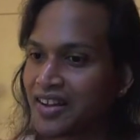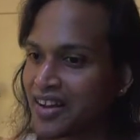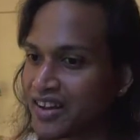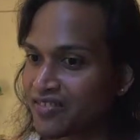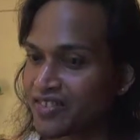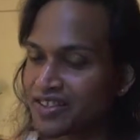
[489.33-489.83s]

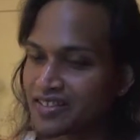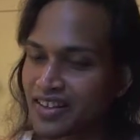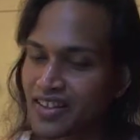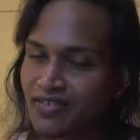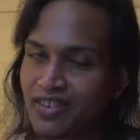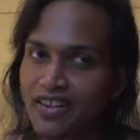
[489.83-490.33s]
I feel
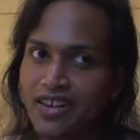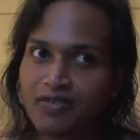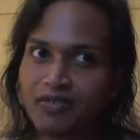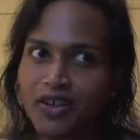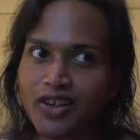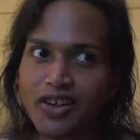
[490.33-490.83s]
like
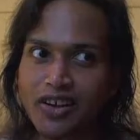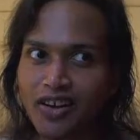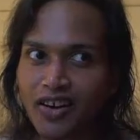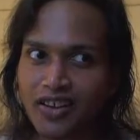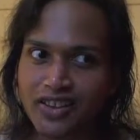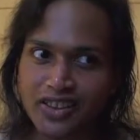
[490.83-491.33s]
I've got to
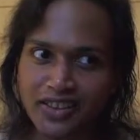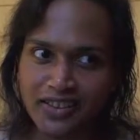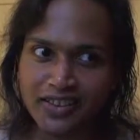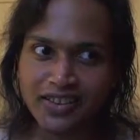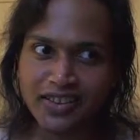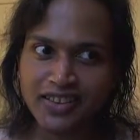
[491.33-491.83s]

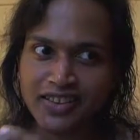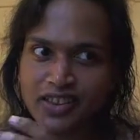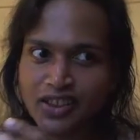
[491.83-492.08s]
constantly